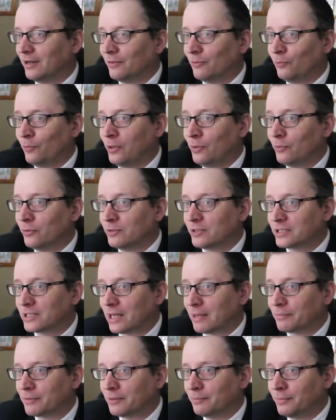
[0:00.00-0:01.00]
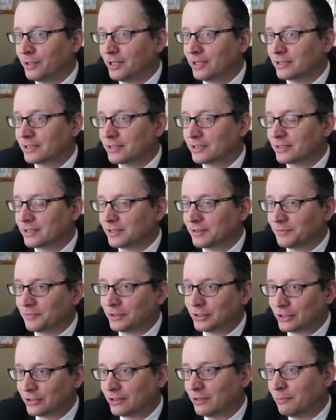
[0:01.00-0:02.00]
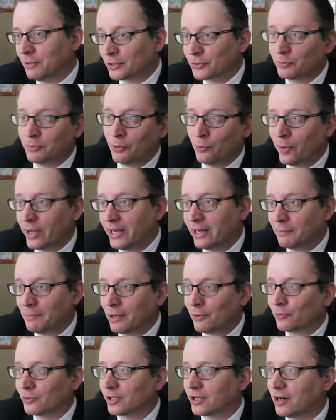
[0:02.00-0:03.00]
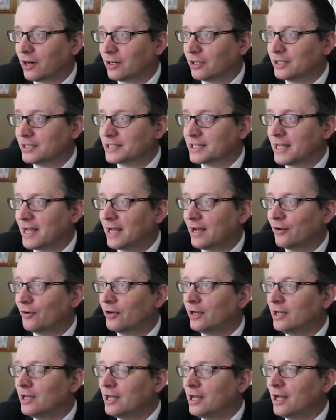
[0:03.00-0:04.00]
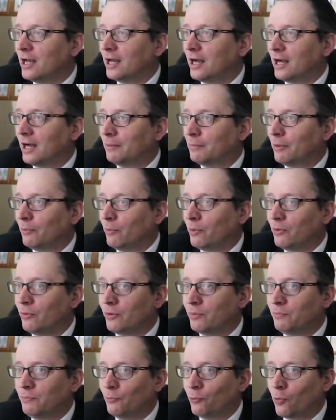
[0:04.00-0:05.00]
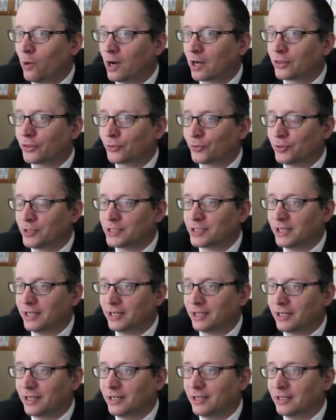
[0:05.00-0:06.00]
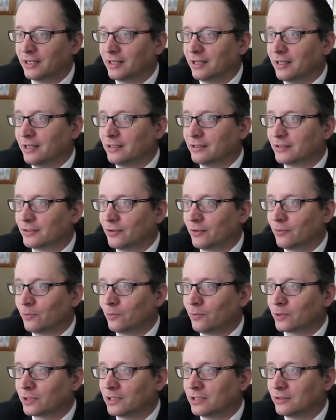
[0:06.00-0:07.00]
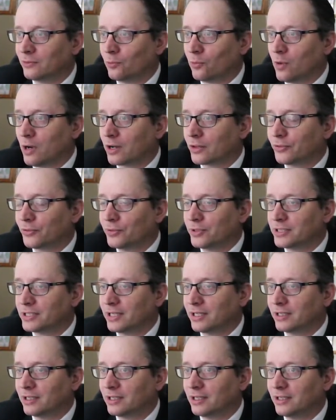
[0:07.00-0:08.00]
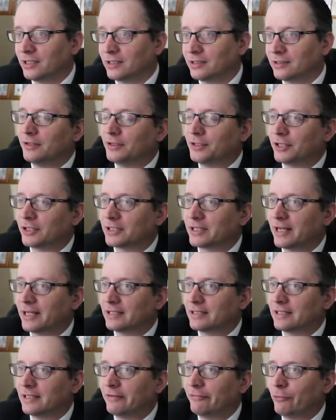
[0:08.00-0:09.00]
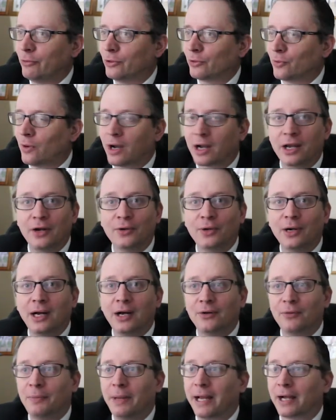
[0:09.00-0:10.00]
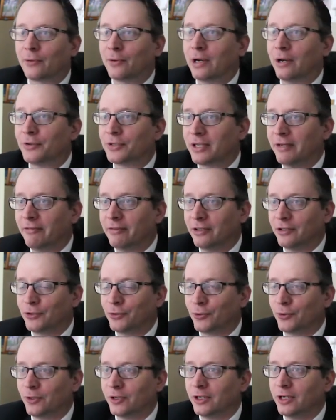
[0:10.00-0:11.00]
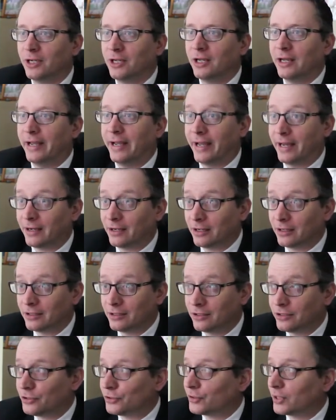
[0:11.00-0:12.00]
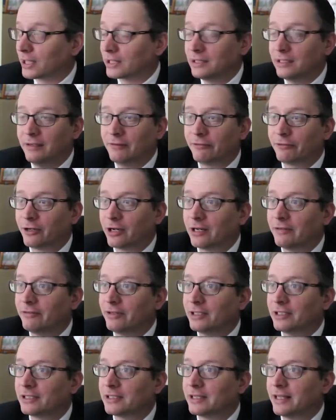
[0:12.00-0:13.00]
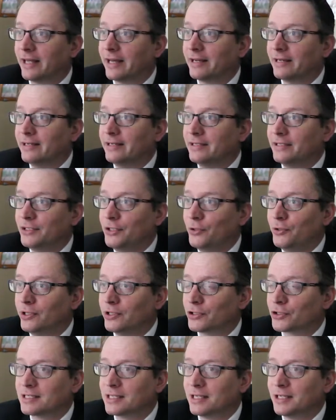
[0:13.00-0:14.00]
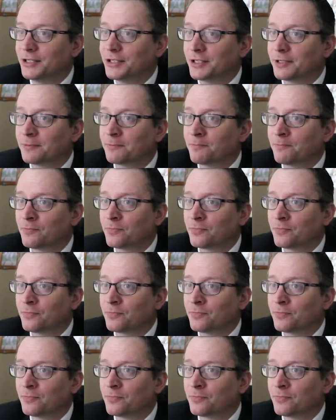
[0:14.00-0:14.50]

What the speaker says: we would stop the bus, or the bus would be waiting about where the car is now, but we would walk through this area. And so we're gonna walk through this area just as if we were walking around back when I was giving the tour. And directly in front of us, that is Union Station.